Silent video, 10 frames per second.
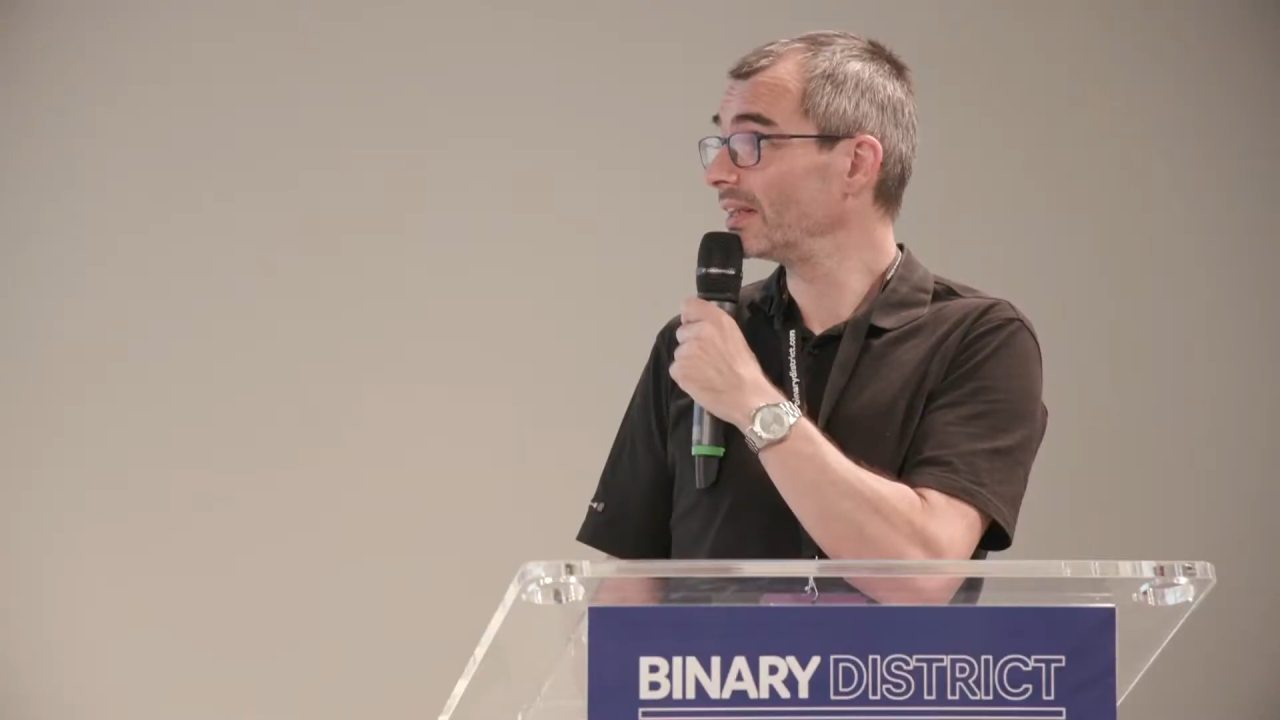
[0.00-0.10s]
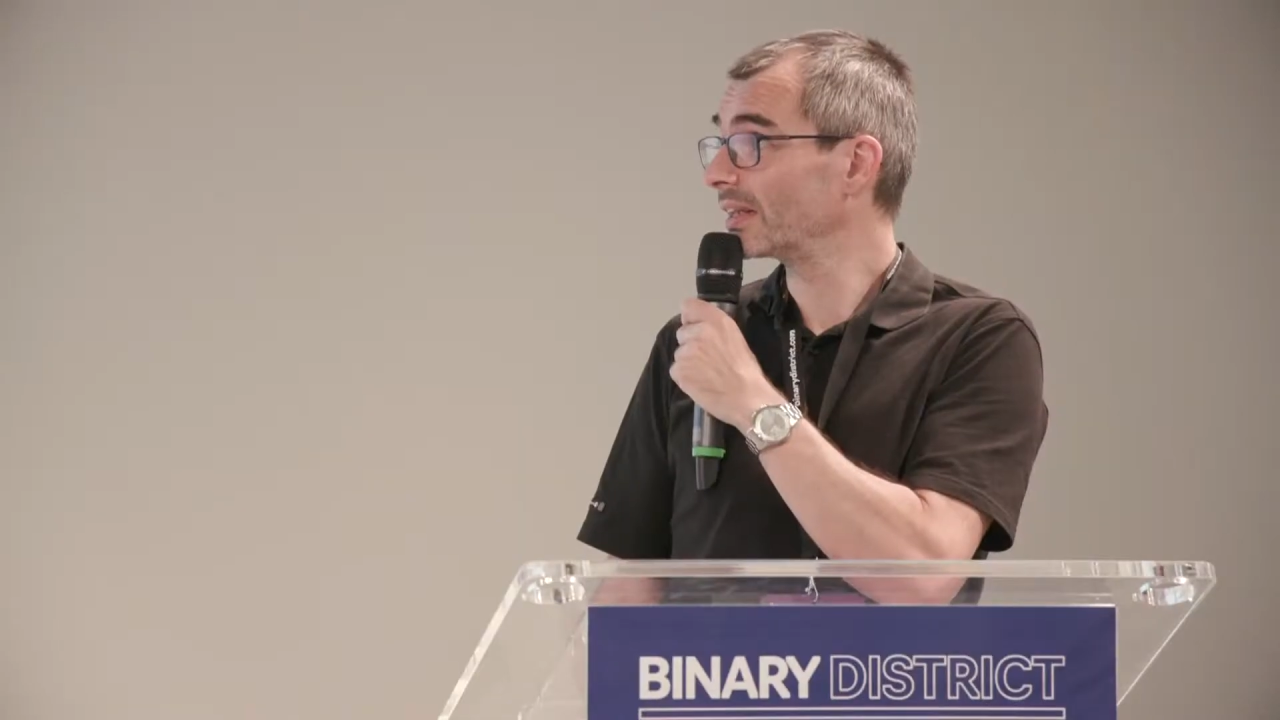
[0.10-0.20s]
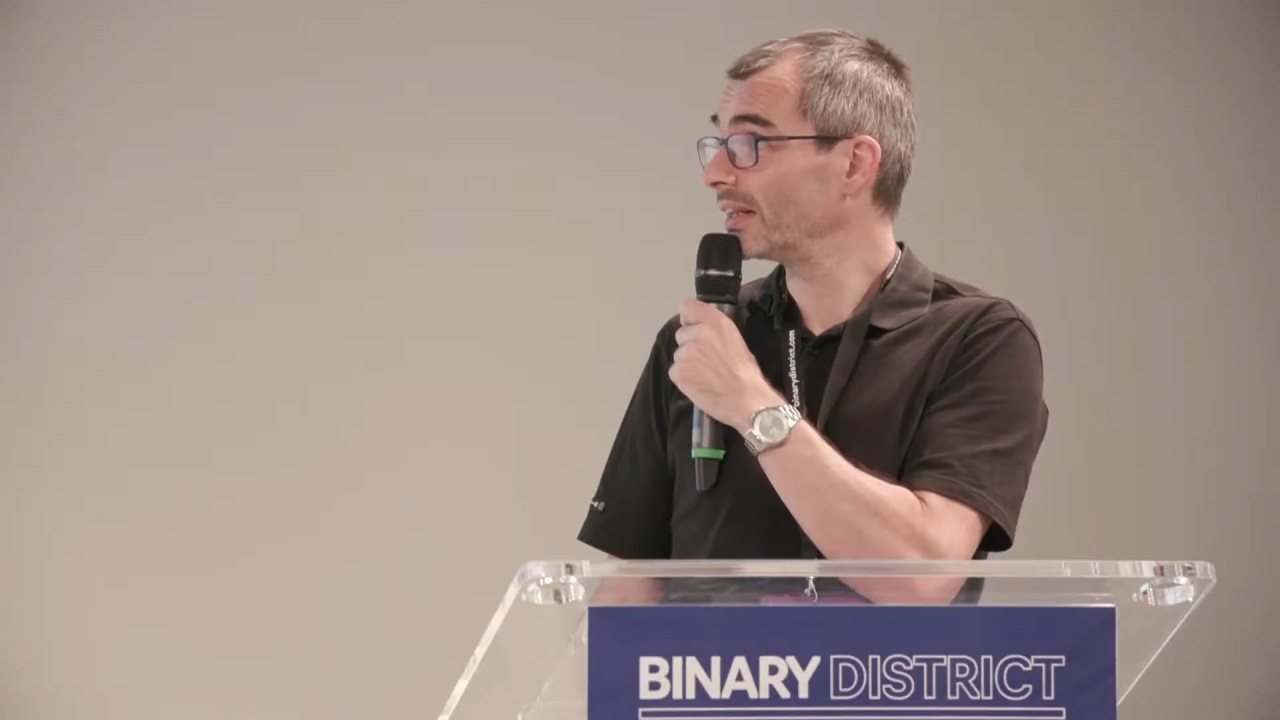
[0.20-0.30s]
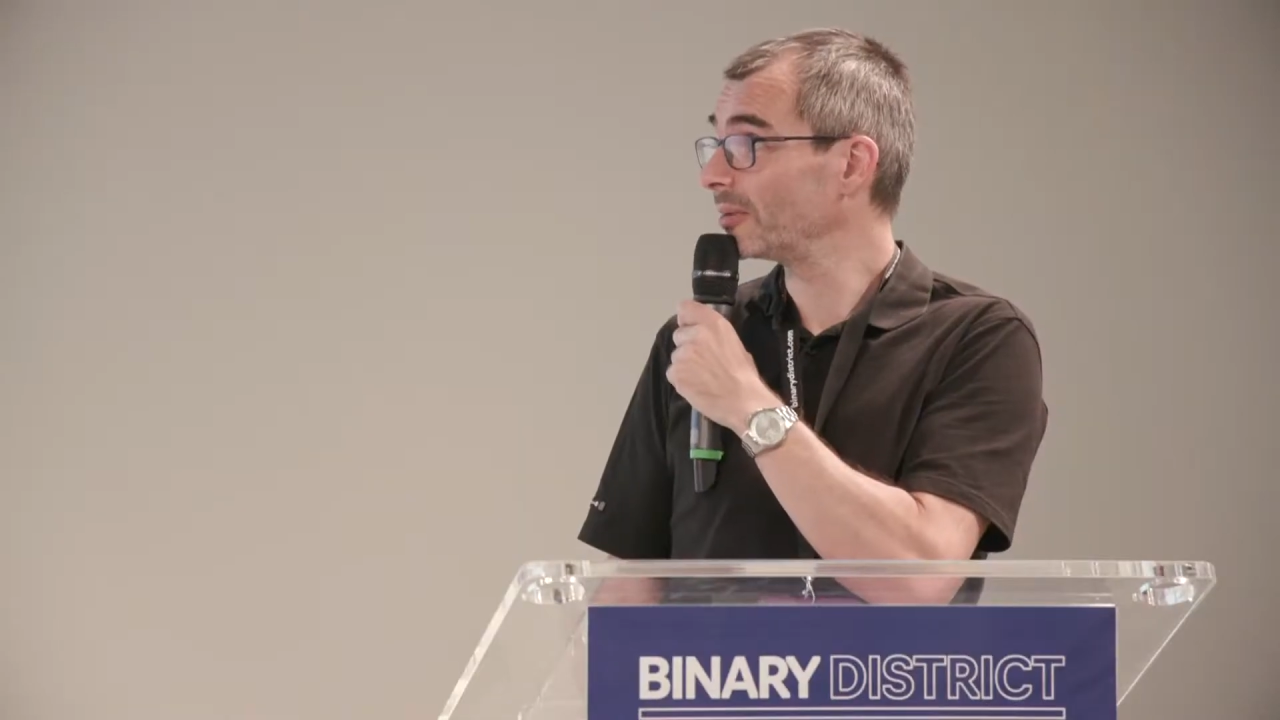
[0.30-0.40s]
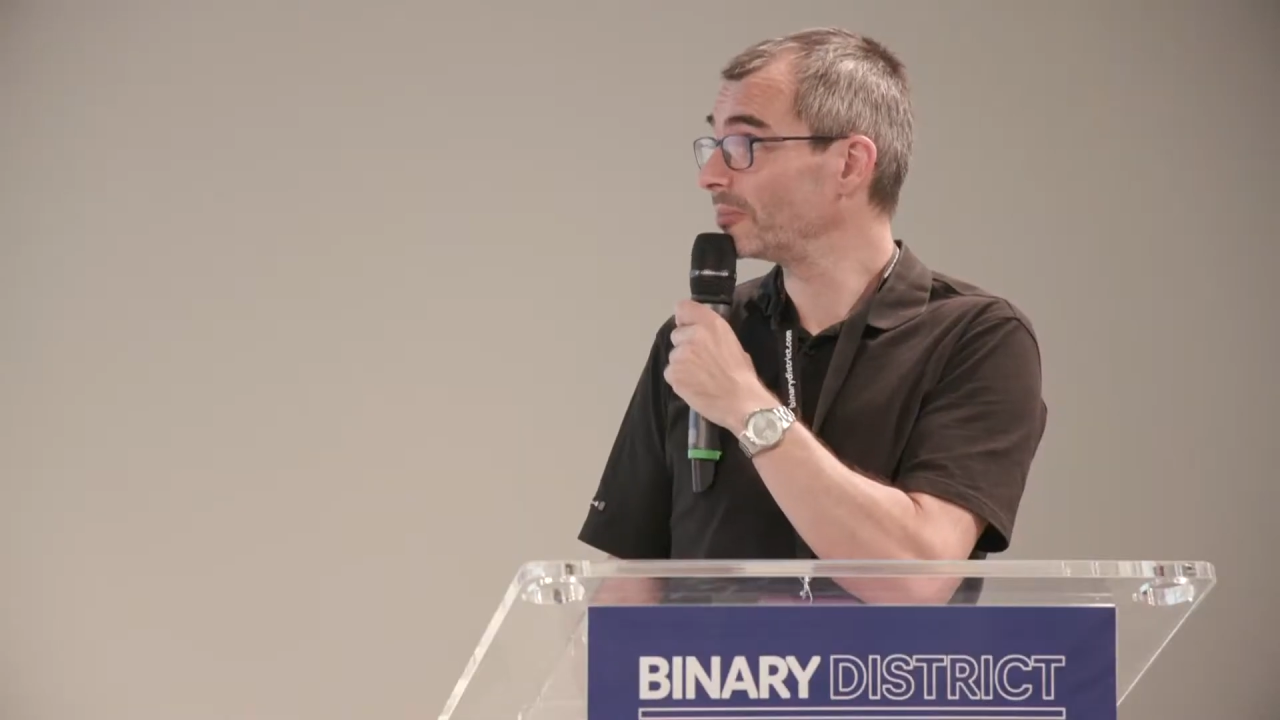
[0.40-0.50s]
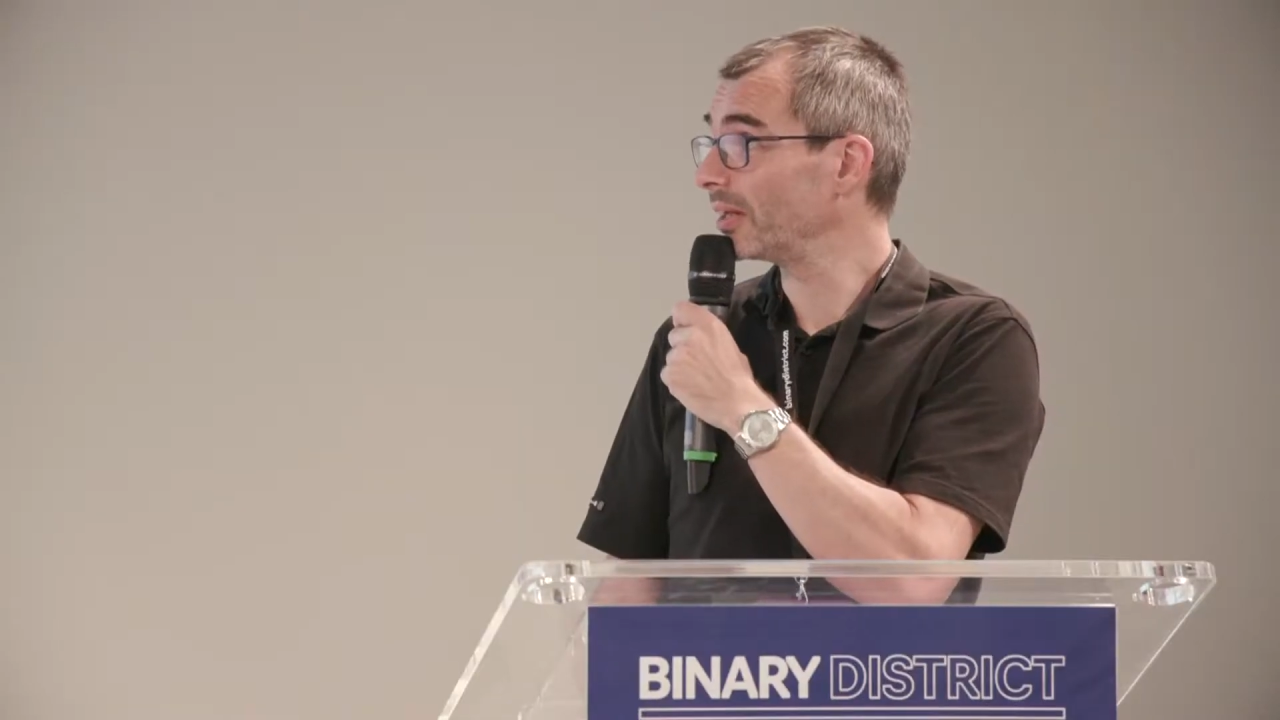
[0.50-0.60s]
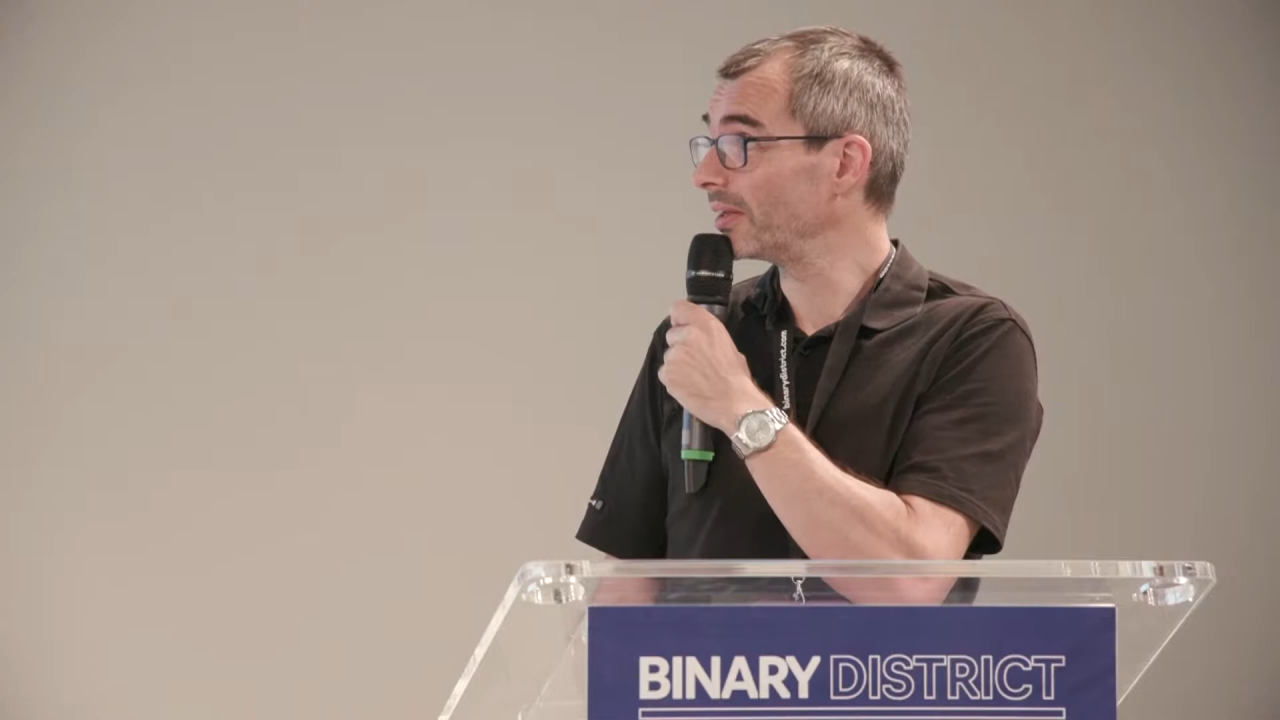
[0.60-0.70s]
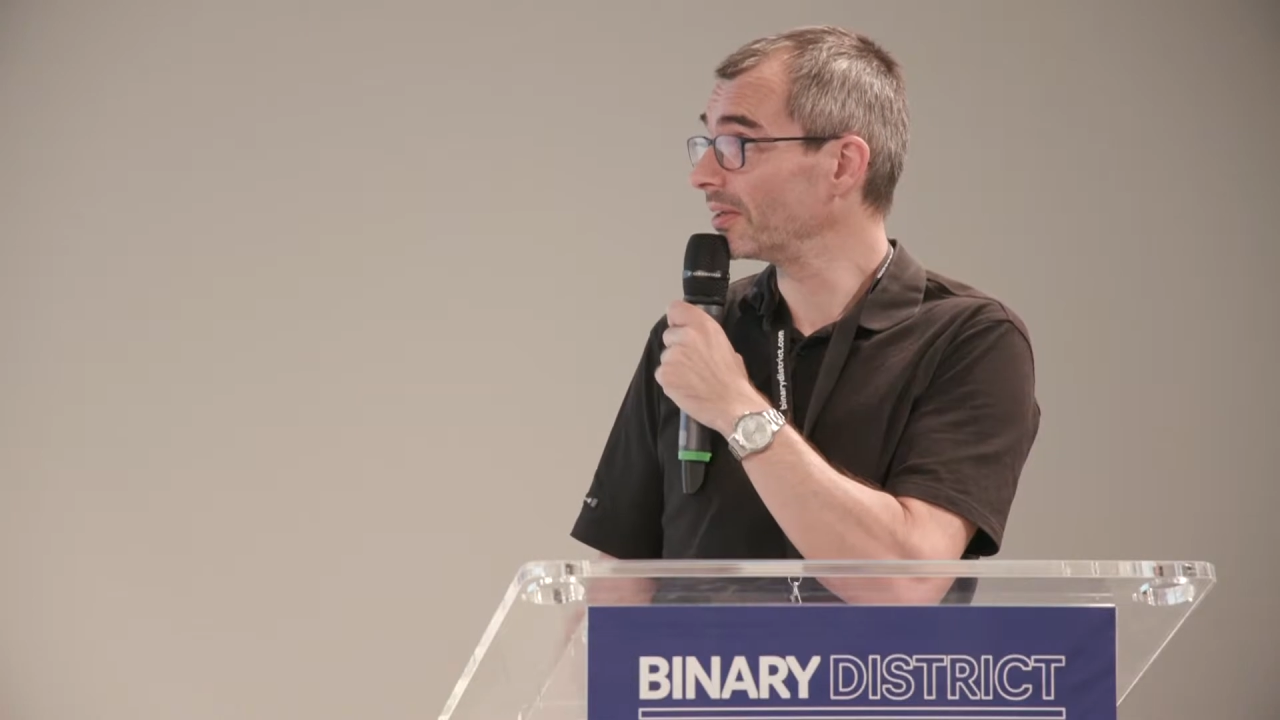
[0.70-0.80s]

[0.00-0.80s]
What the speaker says: Eclair by